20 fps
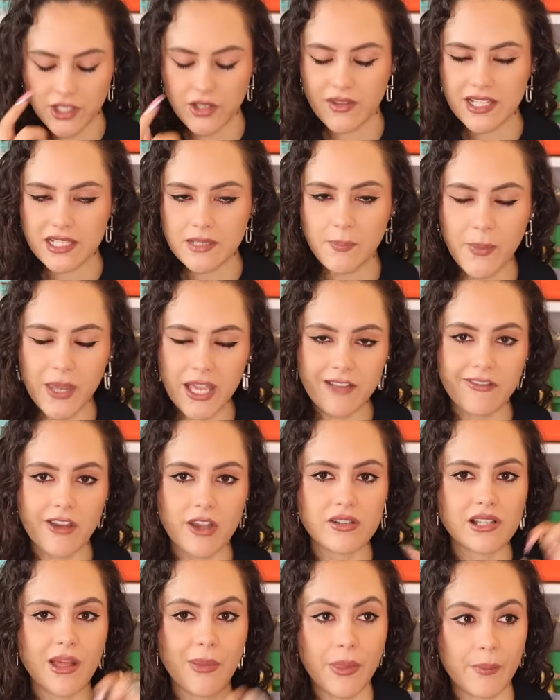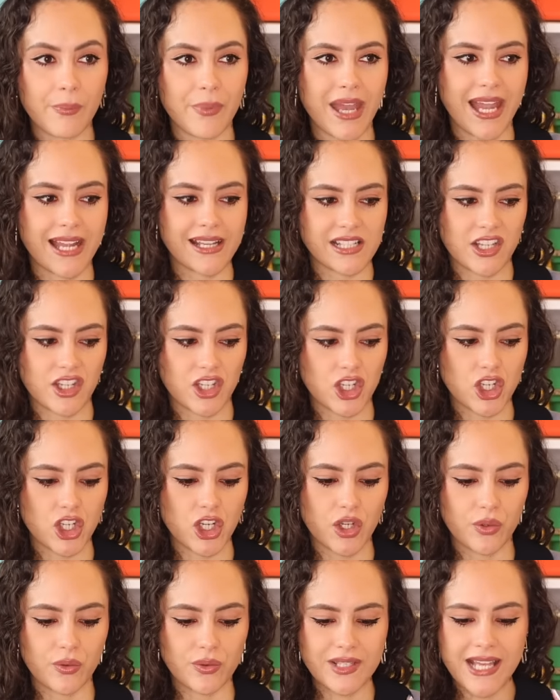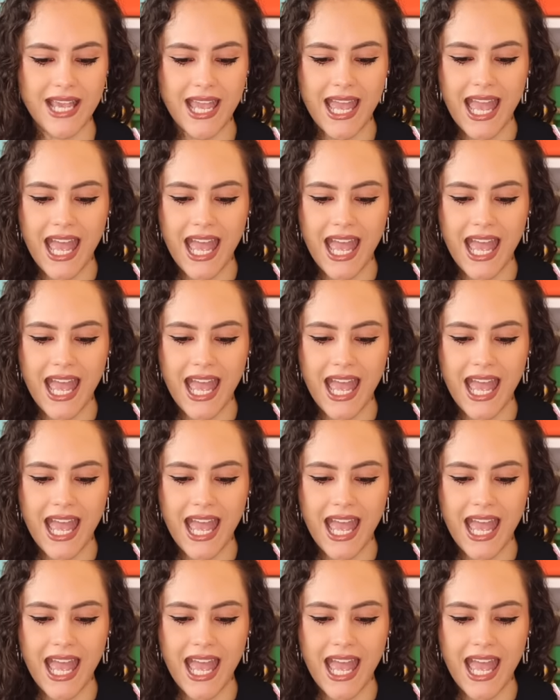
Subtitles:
So there's a big focus on the bags and the shoes.